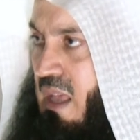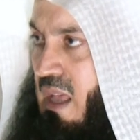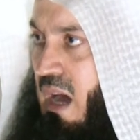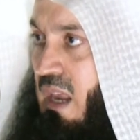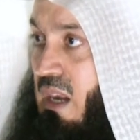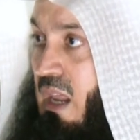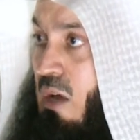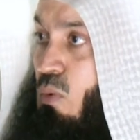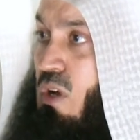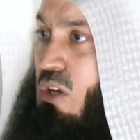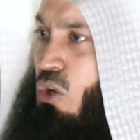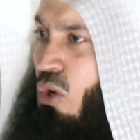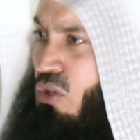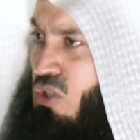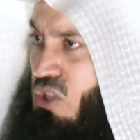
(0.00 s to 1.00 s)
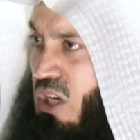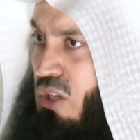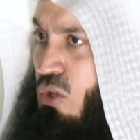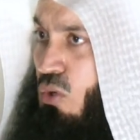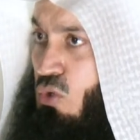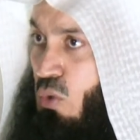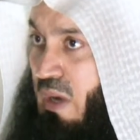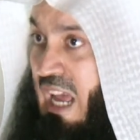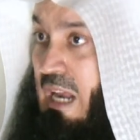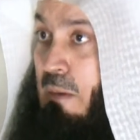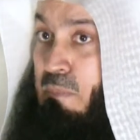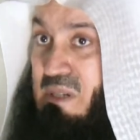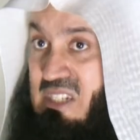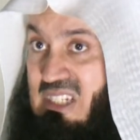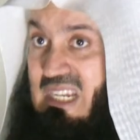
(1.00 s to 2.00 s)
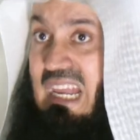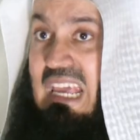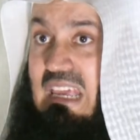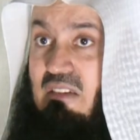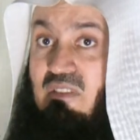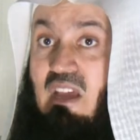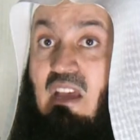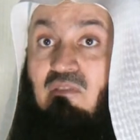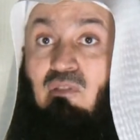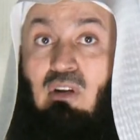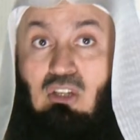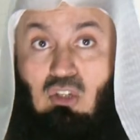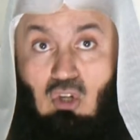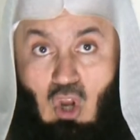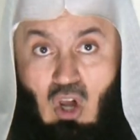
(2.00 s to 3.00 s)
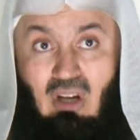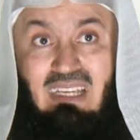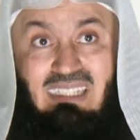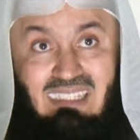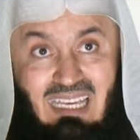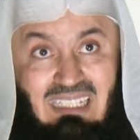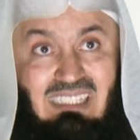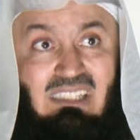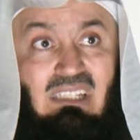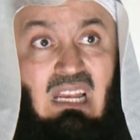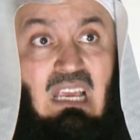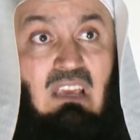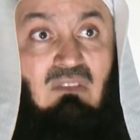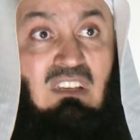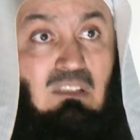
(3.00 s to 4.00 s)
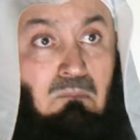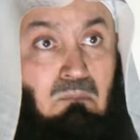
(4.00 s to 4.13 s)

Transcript: Allah will continue to help a slave for as long as that slave is